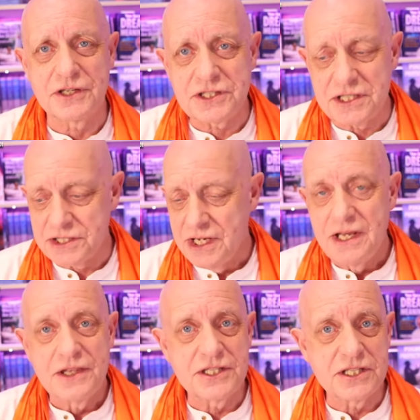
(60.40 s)
is
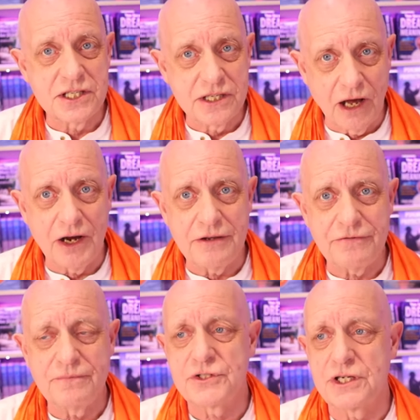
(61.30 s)
this is live.
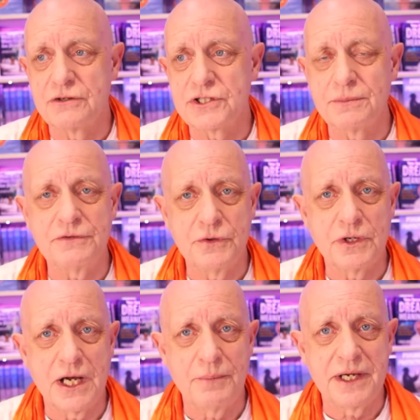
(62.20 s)
So some of you are
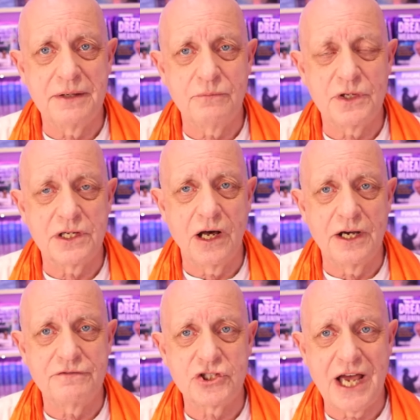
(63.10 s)
coming in with
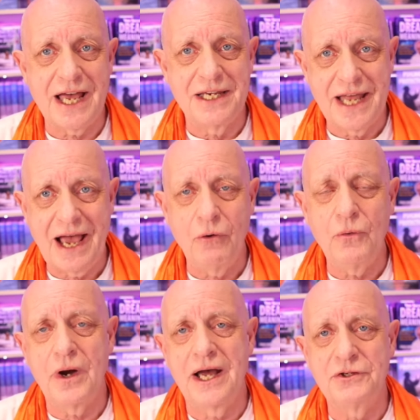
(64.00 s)
live chat now,
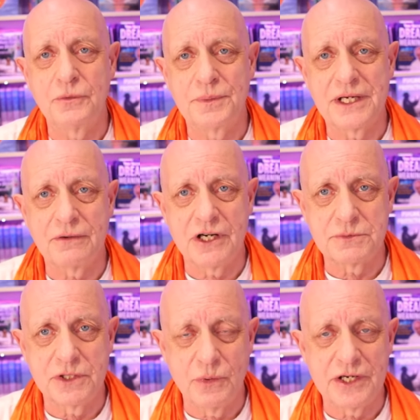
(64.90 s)
and you'll be able to ask
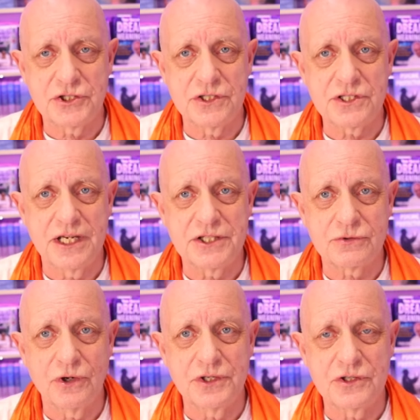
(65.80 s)
me questions later
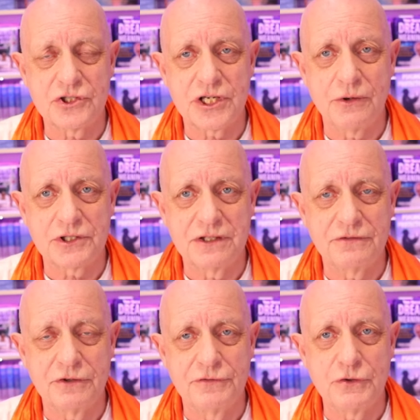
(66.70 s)
on in the show. I have to give
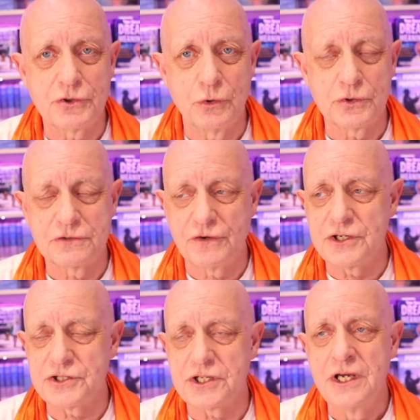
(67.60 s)
you a few thoughts
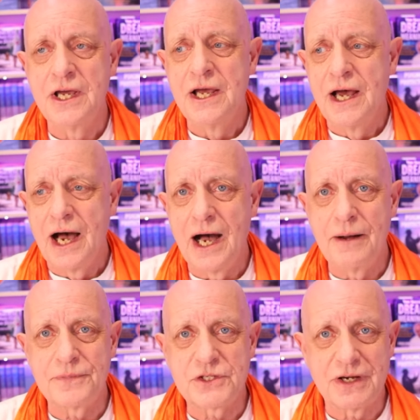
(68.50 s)
first.
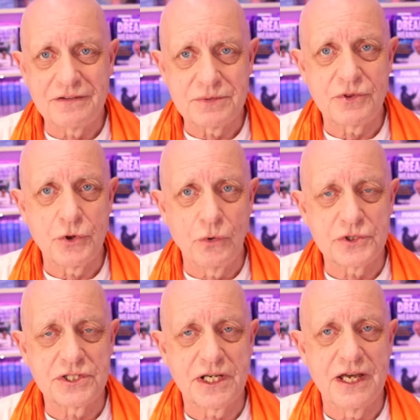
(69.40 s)
Um, so have some
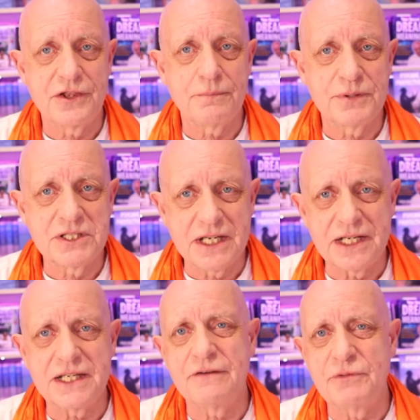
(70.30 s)
thoughts together,
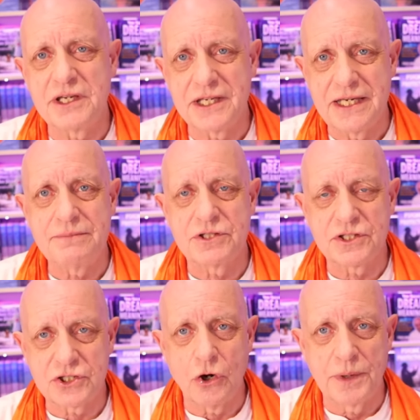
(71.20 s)
particularly if we can keep to the
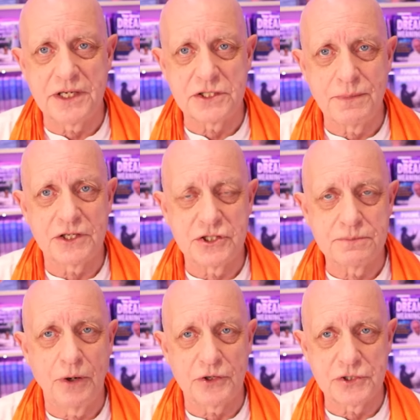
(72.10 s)
topic as much as
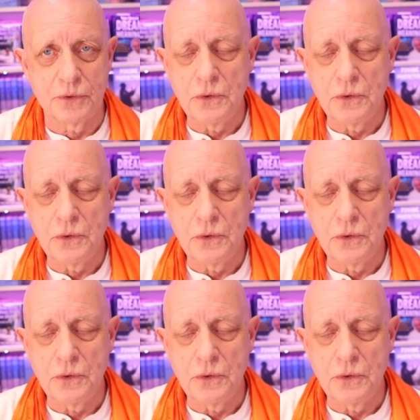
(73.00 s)
possible,